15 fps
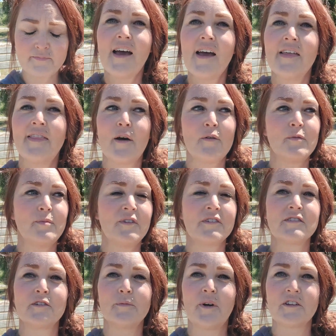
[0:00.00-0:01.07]
That would mean
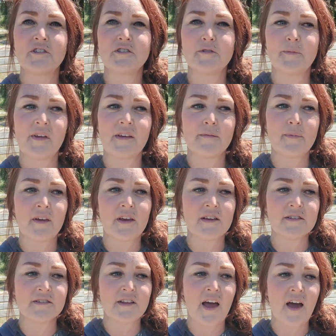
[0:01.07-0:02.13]
so much to me
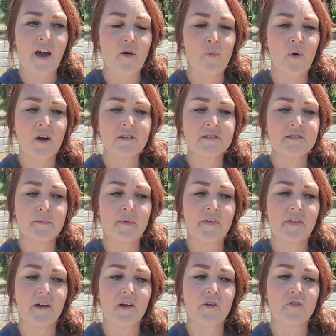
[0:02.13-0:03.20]
because I, I want to be
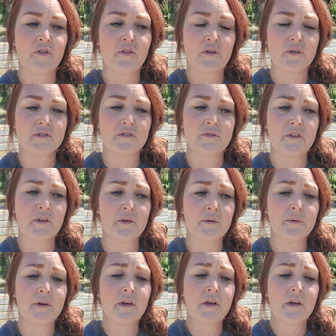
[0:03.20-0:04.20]
there for those of you